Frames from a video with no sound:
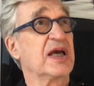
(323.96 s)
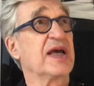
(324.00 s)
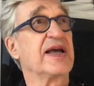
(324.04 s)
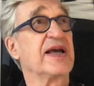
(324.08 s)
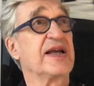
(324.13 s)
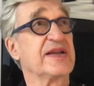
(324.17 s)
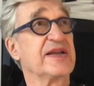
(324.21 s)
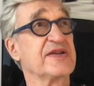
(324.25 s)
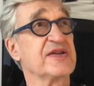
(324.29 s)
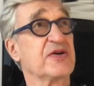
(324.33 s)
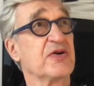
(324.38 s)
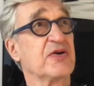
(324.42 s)

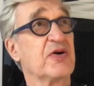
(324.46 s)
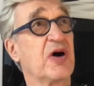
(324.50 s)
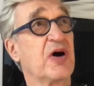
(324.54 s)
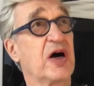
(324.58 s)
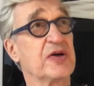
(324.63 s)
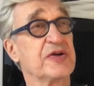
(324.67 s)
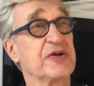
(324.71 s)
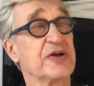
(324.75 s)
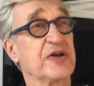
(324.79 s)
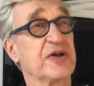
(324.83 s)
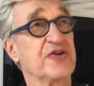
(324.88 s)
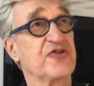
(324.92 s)
And so, how
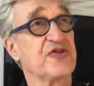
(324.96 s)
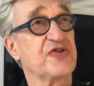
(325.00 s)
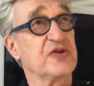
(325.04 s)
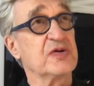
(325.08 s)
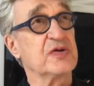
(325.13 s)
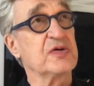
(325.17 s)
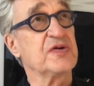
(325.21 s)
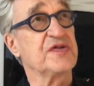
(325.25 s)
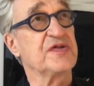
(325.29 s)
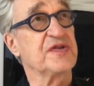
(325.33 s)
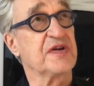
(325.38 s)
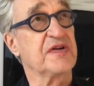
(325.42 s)
do you
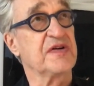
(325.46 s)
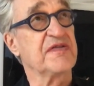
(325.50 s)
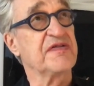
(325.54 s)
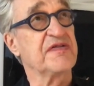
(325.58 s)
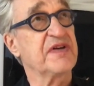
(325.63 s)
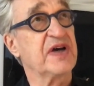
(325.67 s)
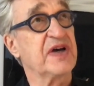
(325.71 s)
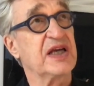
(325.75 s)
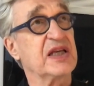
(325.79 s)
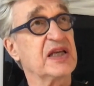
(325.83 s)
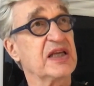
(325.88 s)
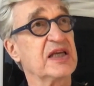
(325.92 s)
choose? And
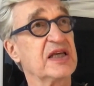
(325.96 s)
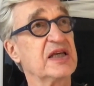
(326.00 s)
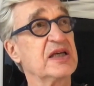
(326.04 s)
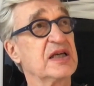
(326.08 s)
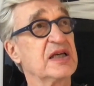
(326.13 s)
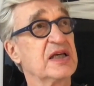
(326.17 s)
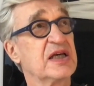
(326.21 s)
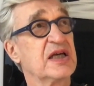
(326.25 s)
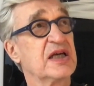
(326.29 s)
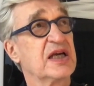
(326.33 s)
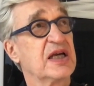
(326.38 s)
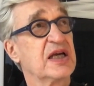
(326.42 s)
finally,
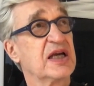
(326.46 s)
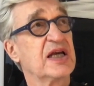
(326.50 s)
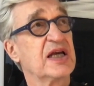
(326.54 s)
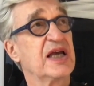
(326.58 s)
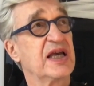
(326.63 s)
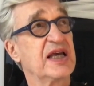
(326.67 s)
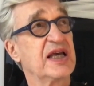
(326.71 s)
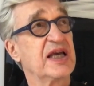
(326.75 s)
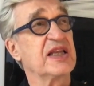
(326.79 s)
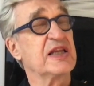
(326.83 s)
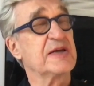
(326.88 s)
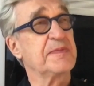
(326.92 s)

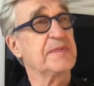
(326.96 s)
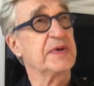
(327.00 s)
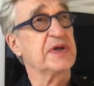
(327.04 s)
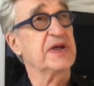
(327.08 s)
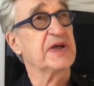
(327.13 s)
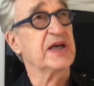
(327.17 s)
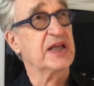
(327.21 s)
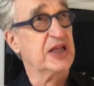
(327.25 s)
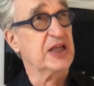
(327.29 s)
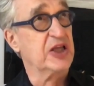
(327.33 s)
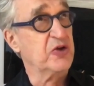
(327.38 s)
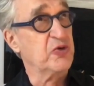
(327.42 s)
in the
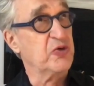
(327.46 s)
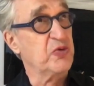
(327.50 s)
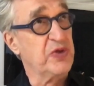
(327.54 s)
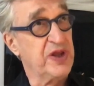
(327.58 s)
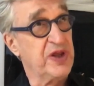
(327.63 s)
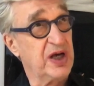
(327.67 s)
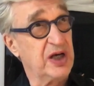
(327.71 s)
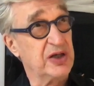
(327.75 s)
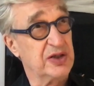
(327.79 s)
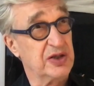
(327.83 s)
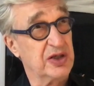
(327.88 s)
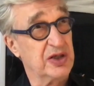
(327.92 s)
beginning,
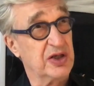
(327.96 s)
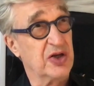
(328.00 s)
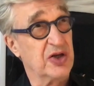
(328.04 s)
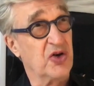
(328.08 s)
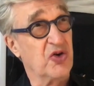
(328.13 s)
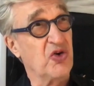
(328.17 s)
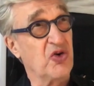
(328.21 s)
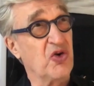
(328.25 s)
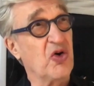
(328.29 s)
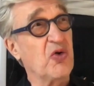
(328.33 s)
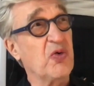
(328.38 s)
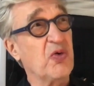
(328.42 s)
without
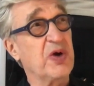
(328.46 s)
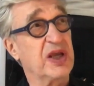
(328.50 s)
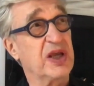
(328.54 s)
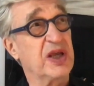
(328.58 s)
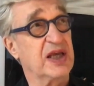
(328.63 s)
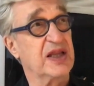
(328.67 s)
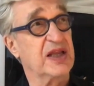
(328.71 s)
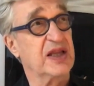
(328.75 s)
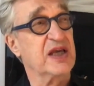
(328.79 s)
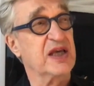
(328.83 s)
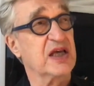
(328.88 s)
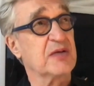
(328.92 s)
knowing,
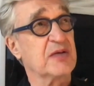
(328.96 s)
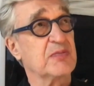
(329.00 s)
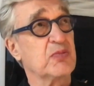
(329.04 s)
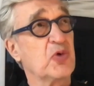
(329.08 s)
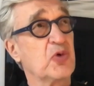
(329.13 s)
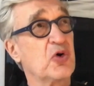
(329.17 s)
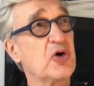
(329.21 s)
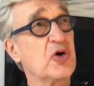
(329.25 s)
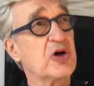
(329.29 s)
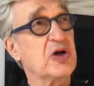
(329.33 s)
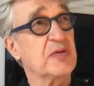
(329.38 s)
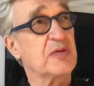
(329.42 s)
and then
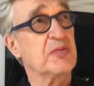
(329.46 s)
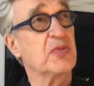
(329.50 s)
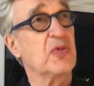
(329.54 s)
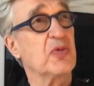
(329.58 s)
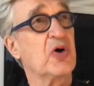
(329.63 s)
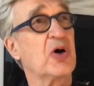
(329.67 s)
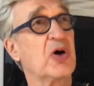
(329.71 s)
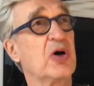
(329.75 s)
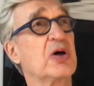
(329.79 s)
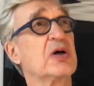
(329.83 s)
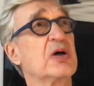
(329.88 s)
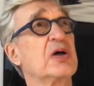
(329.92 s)
more and
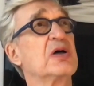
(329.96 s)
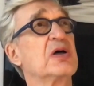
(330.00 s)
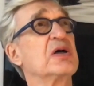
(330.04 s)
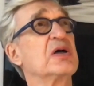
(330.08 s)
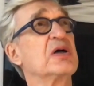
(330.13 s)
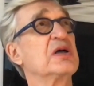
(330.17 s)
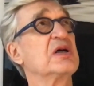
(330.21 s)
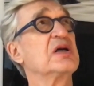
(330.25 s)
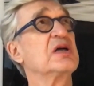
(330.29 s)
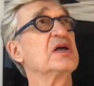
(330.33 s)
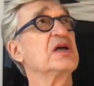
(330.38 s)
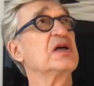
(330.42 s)
more
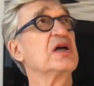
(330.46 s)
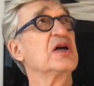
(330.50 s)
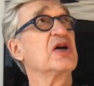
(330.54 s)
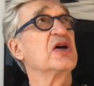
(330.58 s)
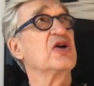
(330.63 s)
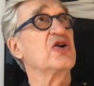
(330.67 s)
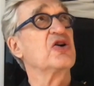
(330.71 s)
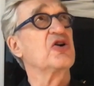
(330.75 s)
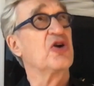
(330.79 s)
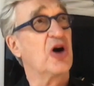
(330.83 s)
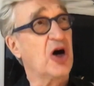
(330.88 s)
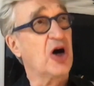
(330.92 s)

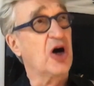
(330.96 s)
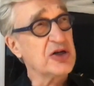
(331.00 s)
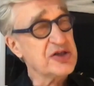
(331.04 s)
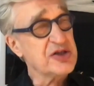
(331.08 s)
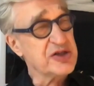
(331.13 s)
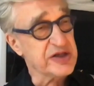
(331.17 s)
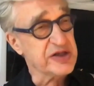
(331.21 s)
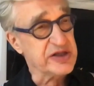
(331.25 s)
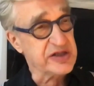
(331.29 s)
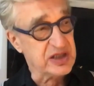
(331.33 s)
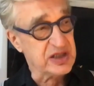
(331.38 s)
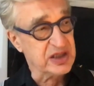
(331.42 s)

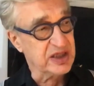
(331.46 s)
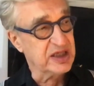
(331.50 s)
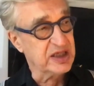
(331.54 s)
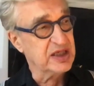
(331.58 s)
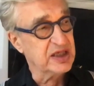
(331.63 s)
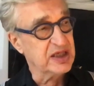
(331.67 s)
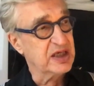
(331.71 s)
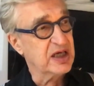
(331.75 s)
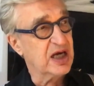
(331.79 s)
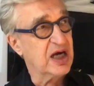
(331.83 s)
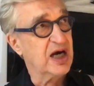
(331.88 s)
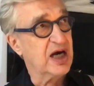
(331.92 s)

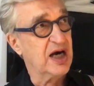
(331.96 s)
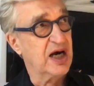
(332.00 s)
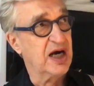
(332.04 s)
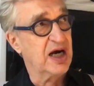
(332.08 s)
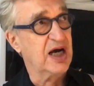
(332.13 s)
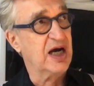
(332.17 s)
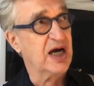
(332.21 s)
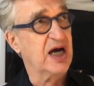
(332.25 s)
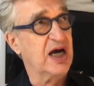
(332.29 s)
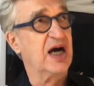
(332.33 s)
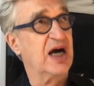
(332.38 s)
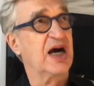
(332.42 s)
consciously,
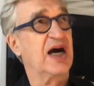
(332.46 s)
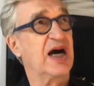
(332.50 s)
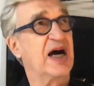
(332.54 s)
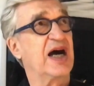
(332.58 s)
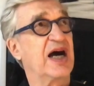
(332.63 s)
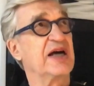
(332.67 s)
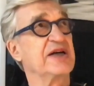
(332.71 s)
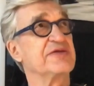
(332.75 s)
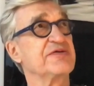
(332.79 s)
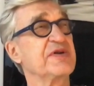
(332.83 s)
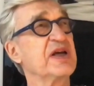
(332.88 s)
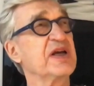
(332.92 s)
I
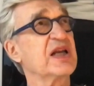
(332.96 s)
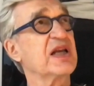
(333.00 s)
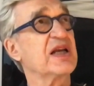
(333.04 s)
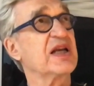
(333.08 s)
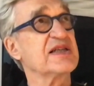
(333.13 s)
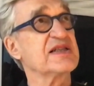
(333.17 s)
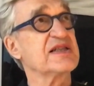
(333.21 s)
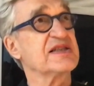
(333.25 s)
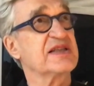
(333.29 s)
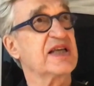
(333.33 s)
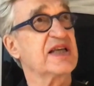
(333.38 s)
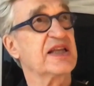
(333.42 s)

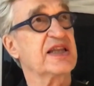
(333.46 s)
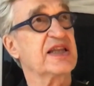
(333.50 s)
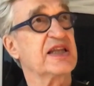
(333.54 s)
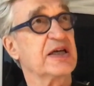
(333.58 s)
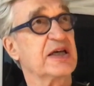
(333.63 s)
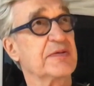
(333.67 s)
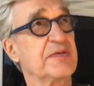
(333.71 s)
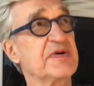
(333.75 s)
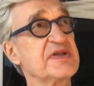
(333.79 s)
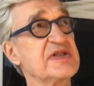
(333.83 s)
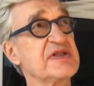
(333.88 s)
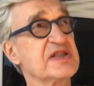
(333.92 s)
realized that there
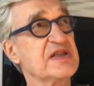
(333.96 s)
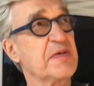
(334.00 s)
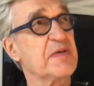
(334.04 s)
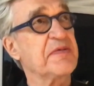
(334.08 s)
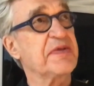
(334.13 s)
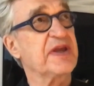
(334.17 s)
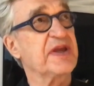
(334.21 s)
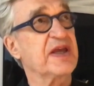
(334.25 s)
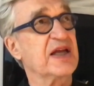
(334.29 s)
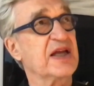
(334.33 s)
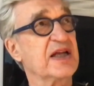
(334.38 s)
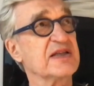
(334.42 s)
was
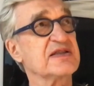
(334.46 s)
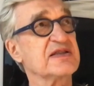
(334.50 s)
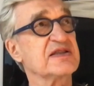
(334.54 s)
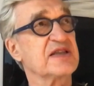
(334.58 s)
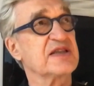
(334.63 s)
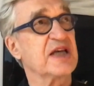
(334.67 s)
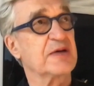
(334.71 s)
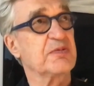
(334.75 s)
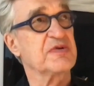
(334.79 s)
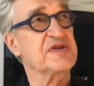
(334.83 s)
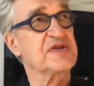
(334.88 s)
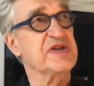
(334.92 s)
something else
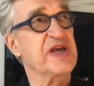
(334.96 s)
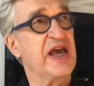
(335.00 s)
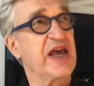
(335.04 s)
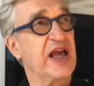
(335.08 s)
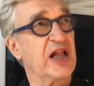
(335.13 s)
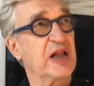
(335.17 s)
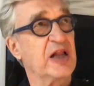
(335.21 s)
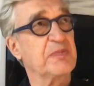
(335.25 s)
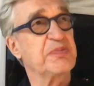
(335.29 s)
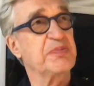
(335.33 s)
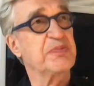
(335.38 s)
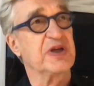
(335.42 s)
that was
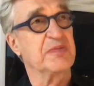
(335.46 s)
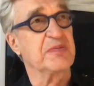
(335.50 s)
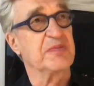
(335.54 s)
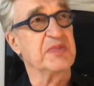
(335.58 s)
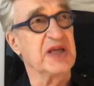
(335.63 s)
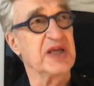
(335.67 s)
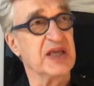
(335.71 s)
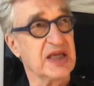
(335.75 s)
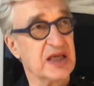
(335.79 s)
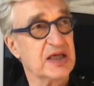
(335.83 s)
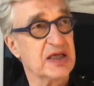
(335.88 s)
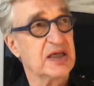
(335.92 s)
helping
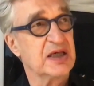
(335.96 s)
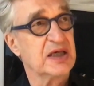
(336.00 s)
me